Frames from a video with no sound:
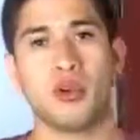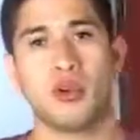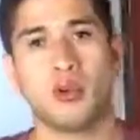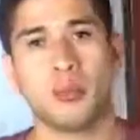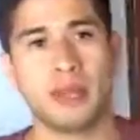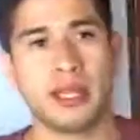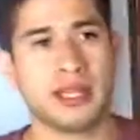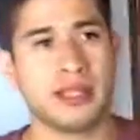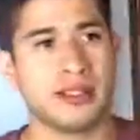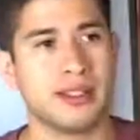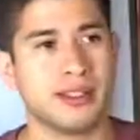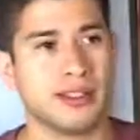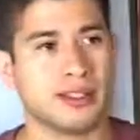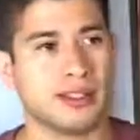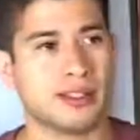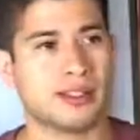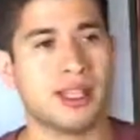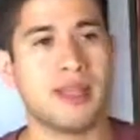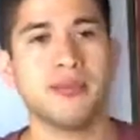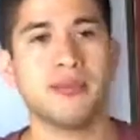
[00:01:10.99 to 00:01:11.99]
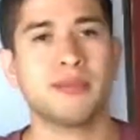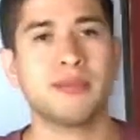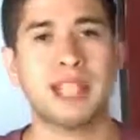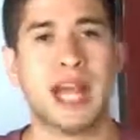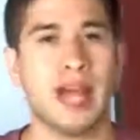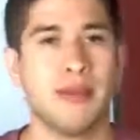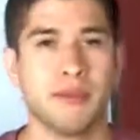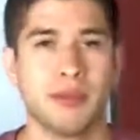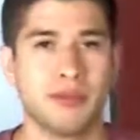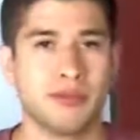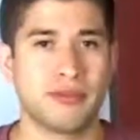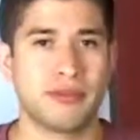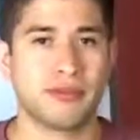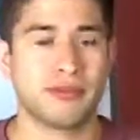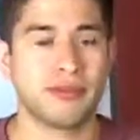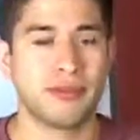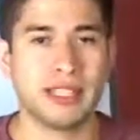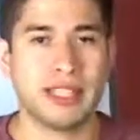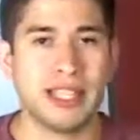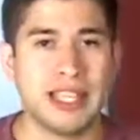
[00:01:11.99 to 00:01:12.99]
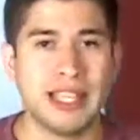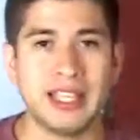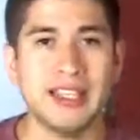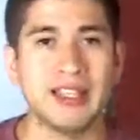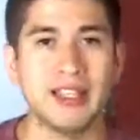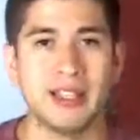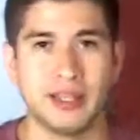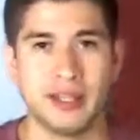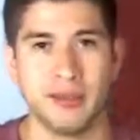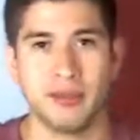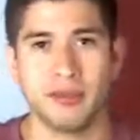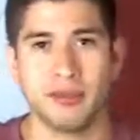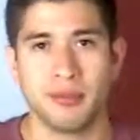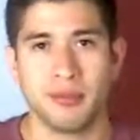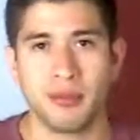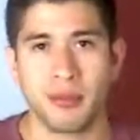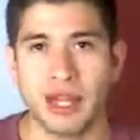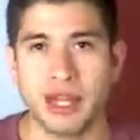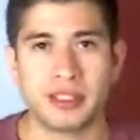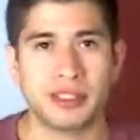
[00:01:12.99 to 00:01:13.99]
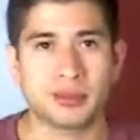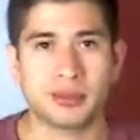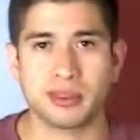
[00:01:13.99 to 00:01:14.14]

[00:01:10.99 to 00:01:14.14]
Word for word: or make at least some type of income, right?